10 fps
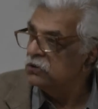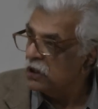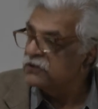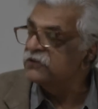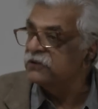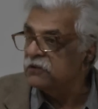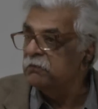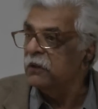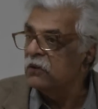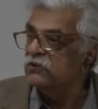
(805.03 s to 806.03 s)

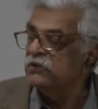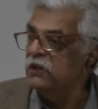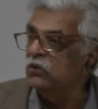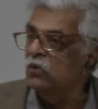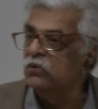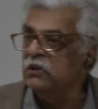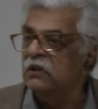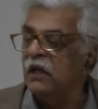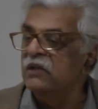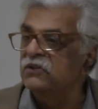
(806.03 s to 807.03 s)
just because they thought
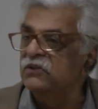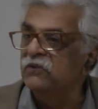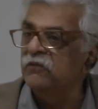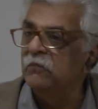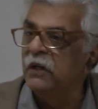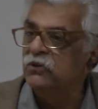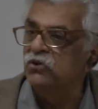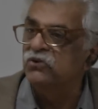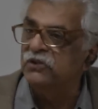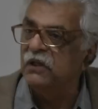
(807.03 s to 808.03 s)
in cases of
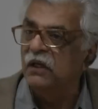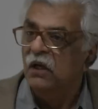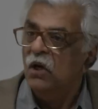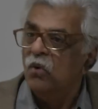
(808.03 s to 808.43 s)
emergency